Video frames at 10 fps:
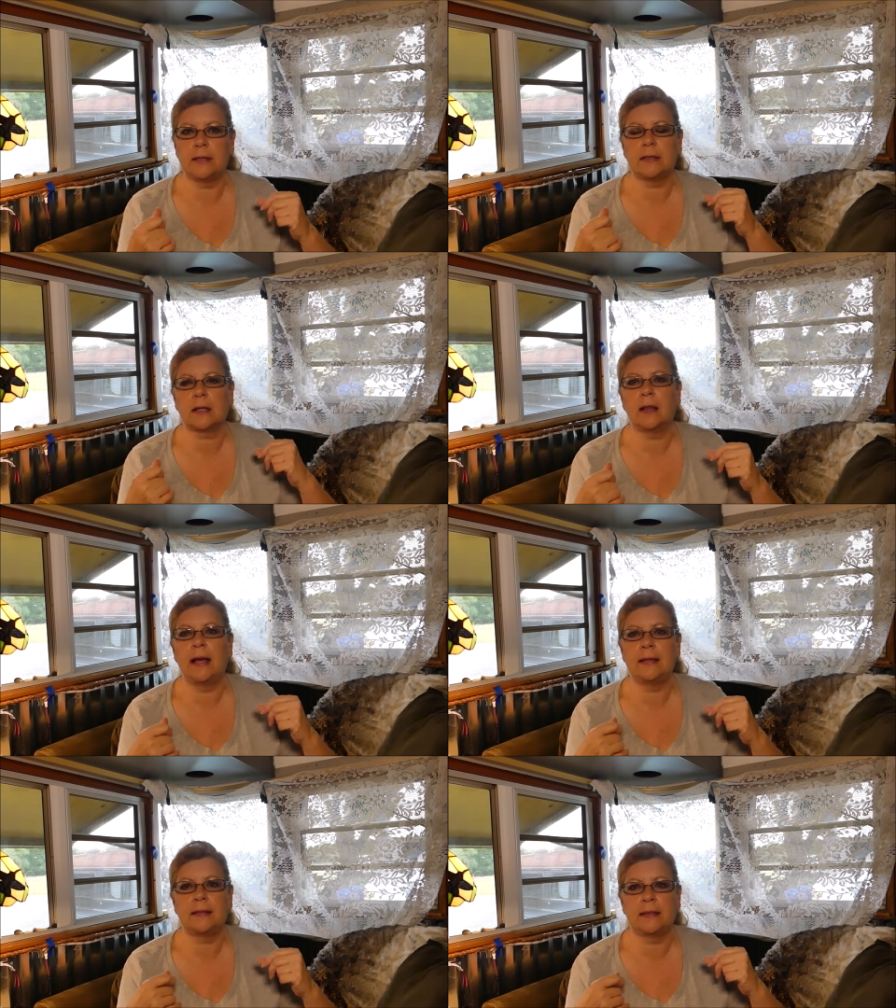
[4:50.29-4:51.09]
It's a
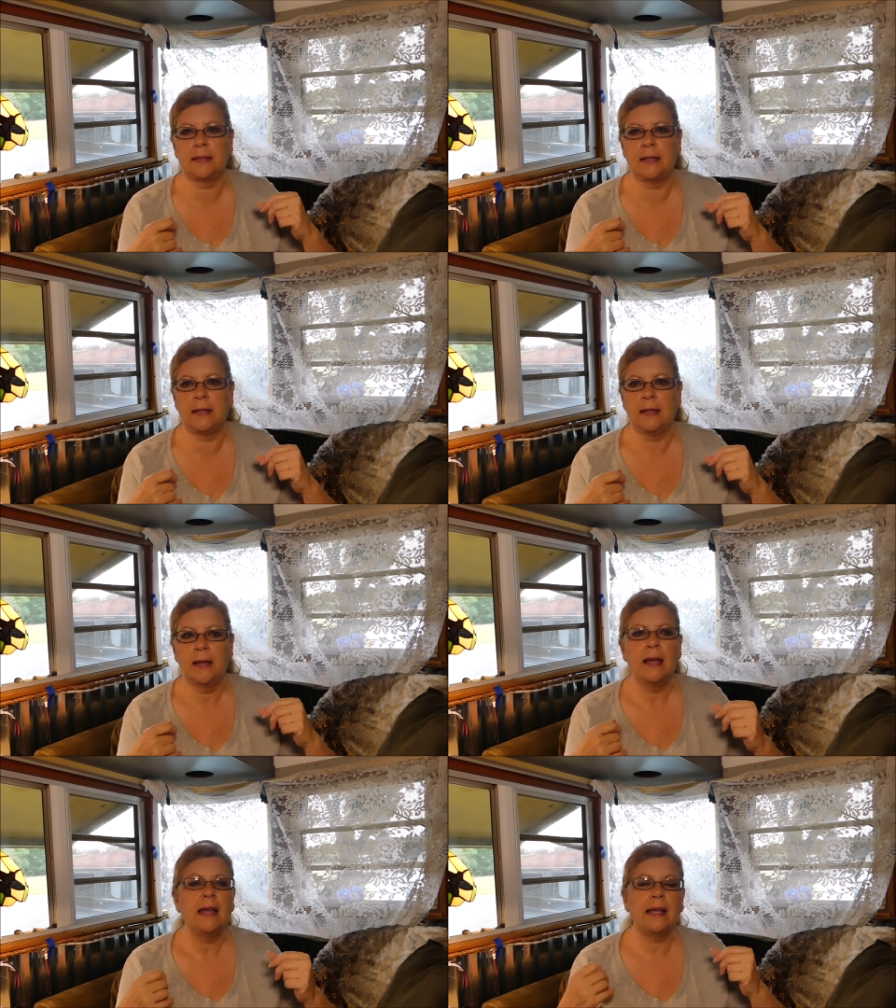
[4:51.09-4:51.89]
Class C,
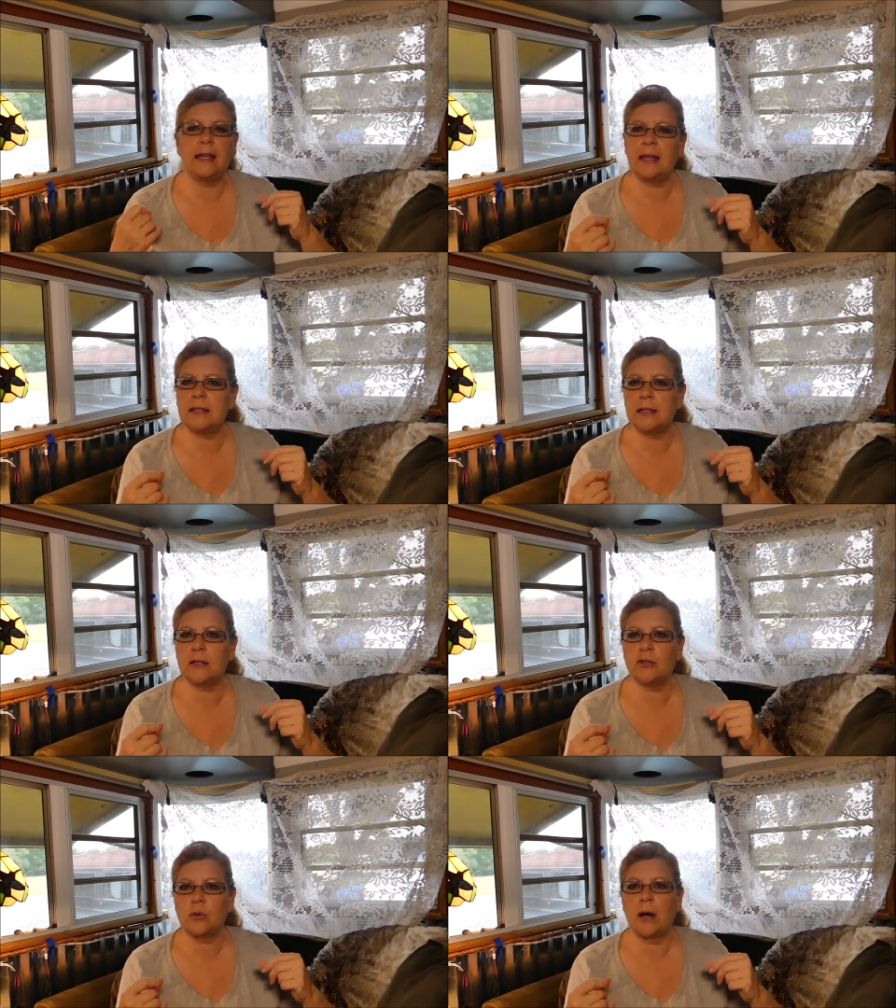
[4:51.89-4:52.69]
easy
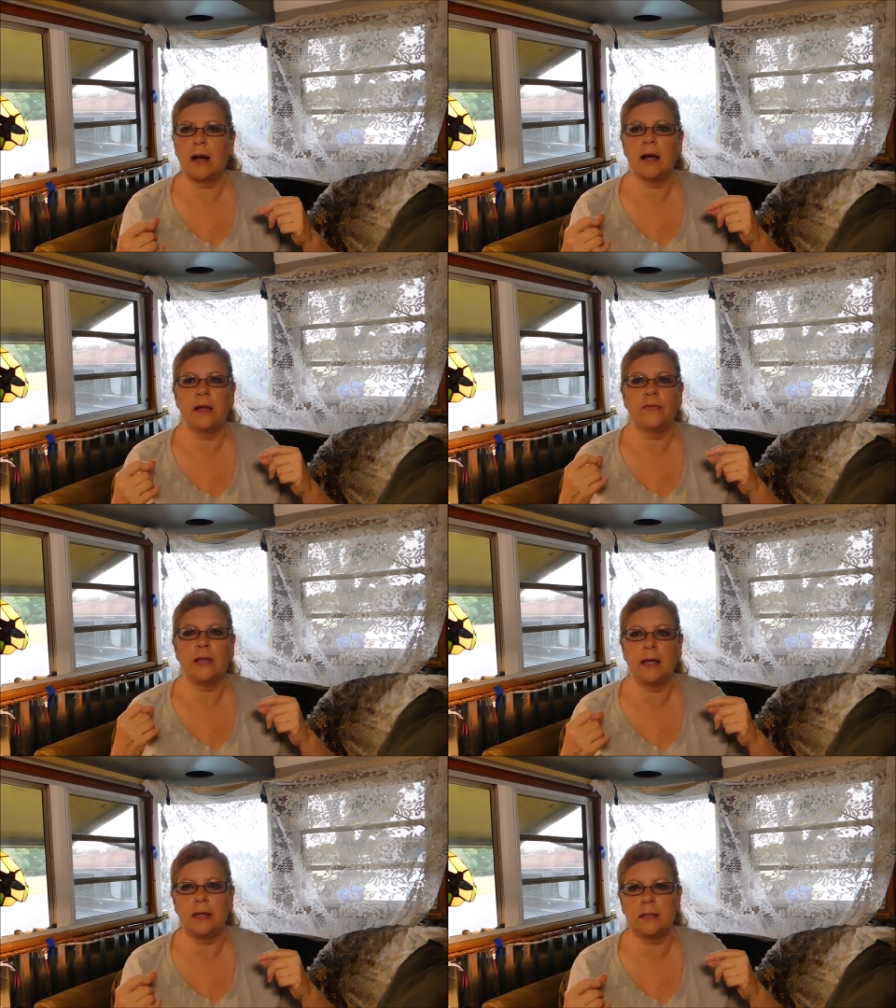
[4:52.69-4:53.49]
to drive,
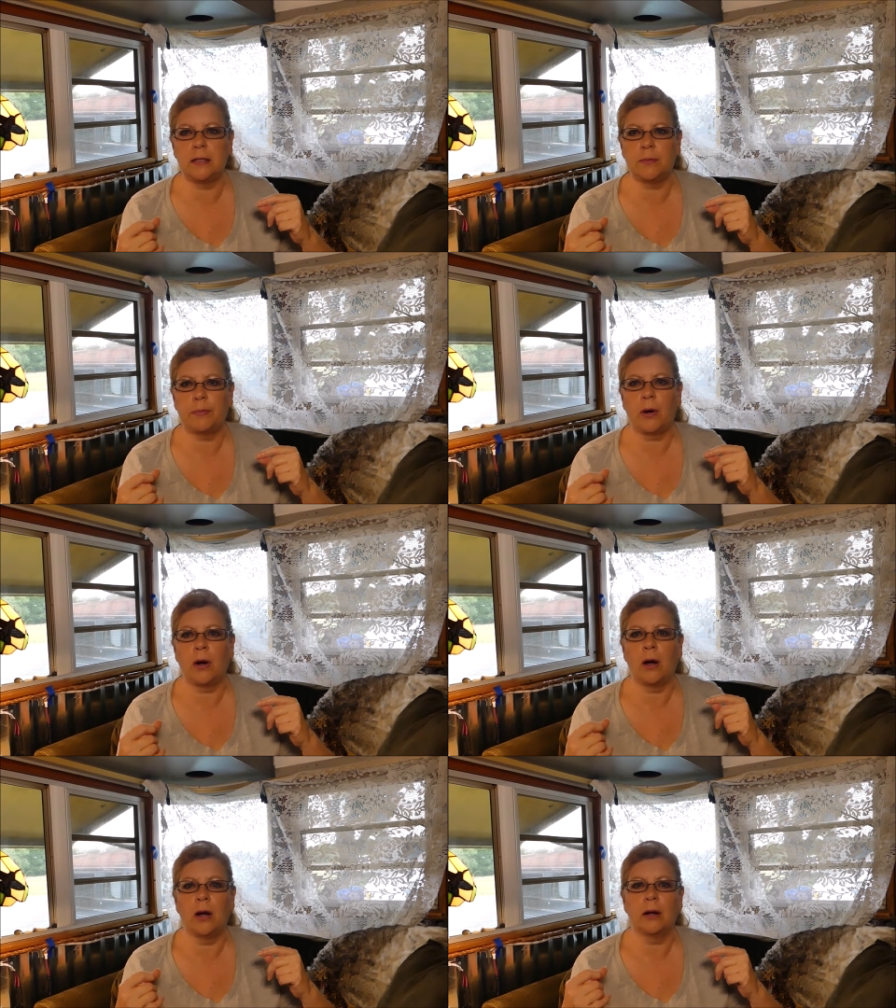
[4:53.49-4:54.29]
easy to
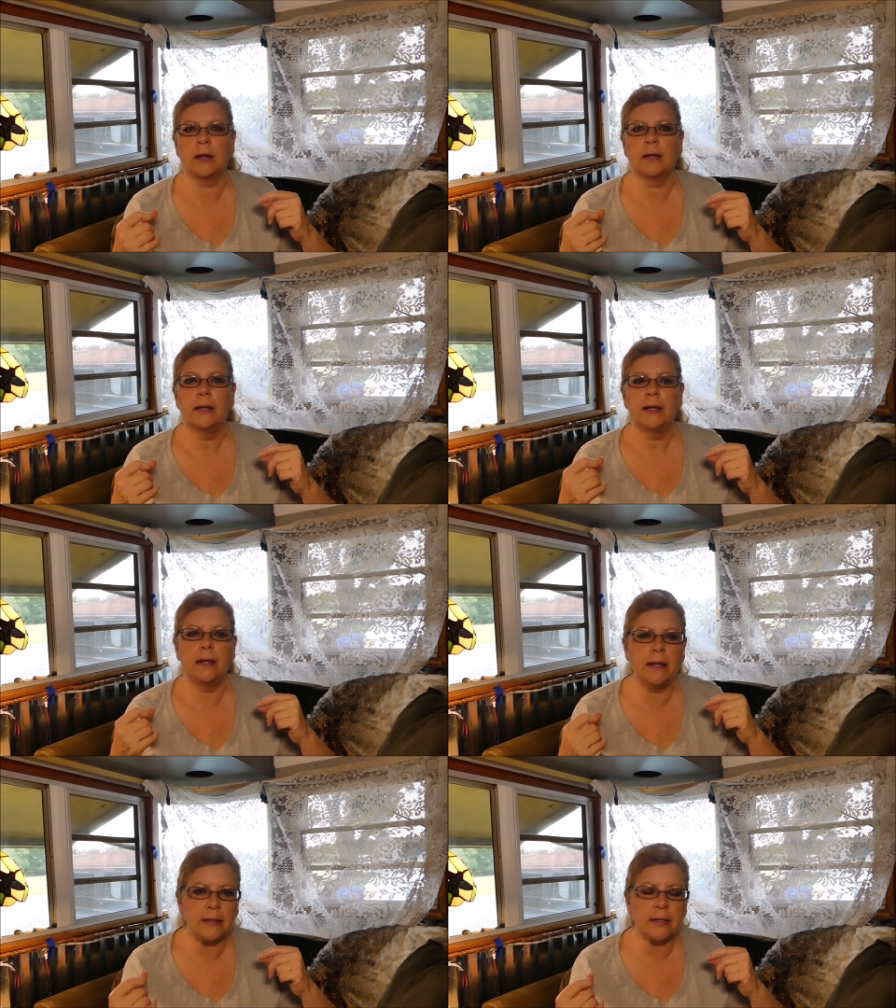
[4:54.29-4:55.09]
park,
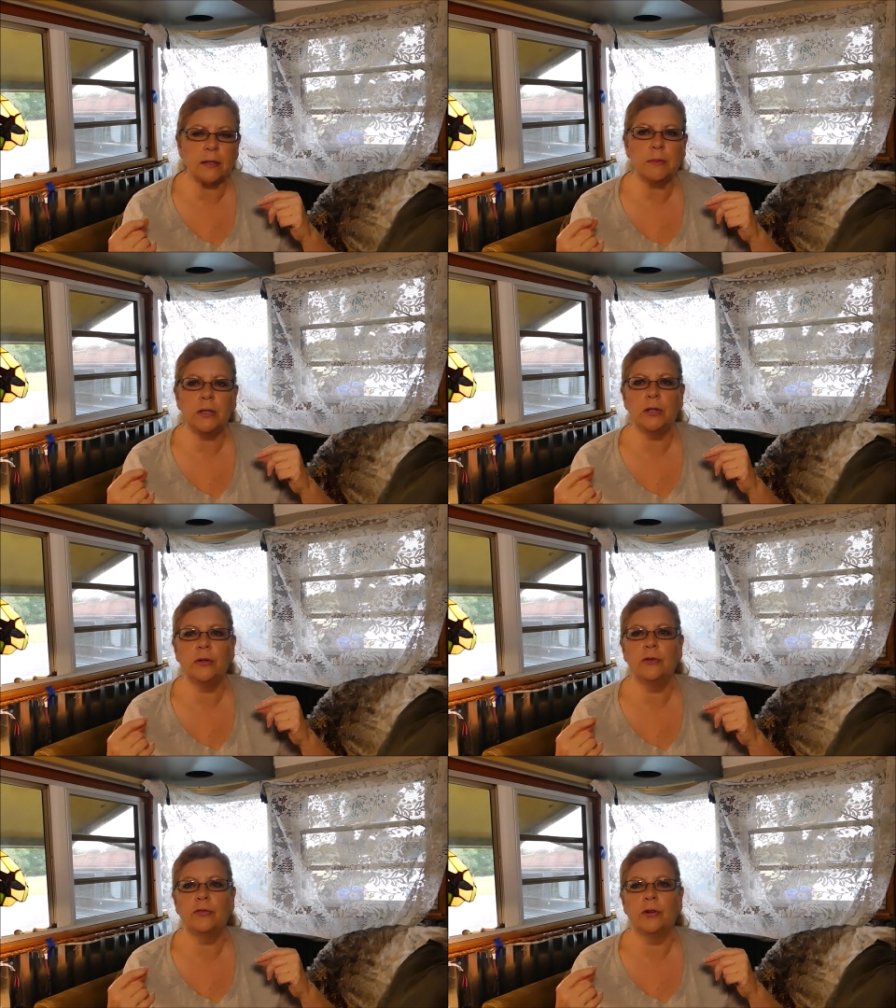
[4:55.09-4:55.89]
easy to
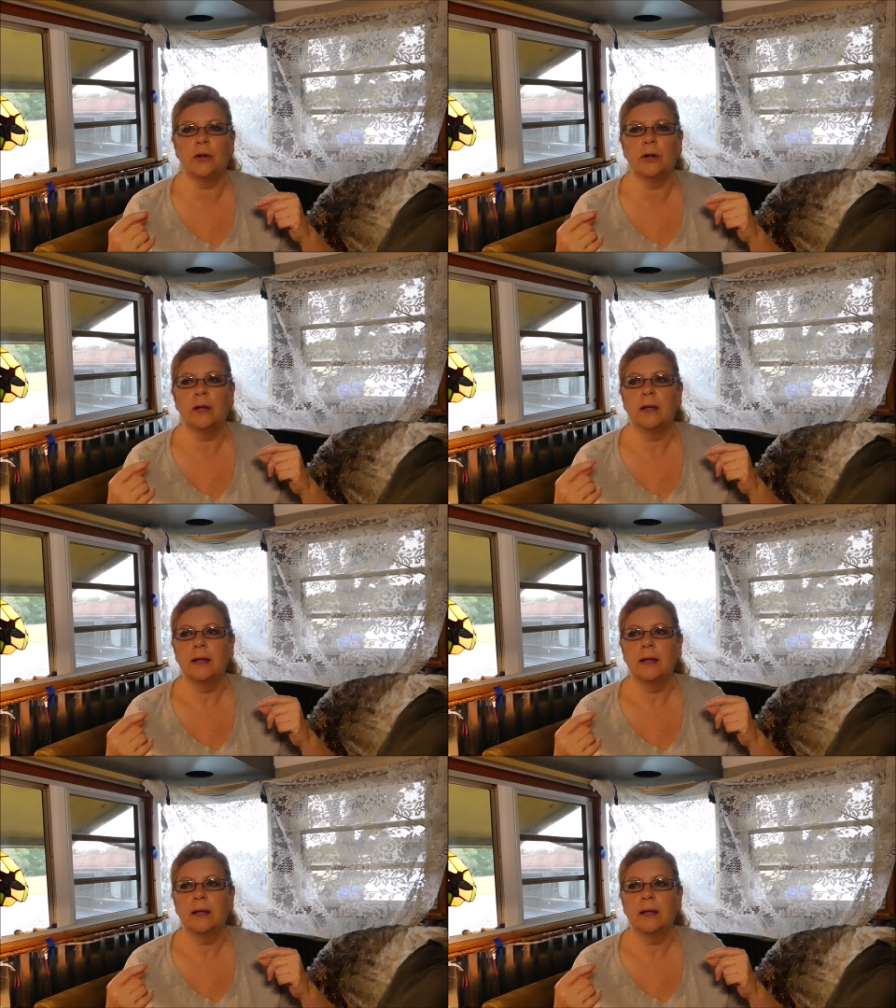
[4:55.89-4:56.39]
maneuver.